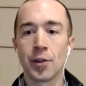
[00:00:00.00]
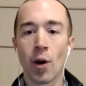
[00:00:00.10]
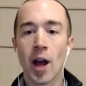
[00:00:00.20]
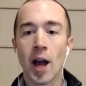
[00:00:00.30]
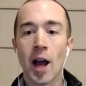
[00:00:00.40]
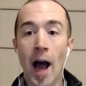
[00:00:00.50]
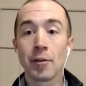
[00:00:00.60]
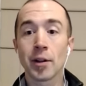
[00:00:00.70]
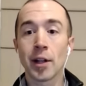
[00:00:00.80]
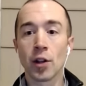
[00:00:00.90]
So
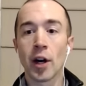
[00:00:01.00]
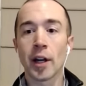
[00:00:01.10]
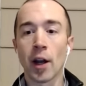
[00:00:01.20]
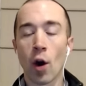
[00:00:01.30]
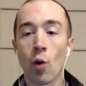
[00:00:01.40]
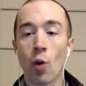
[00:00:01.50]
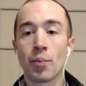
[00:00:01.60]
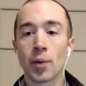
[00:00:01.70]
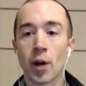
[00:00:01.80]
I'd really look and hope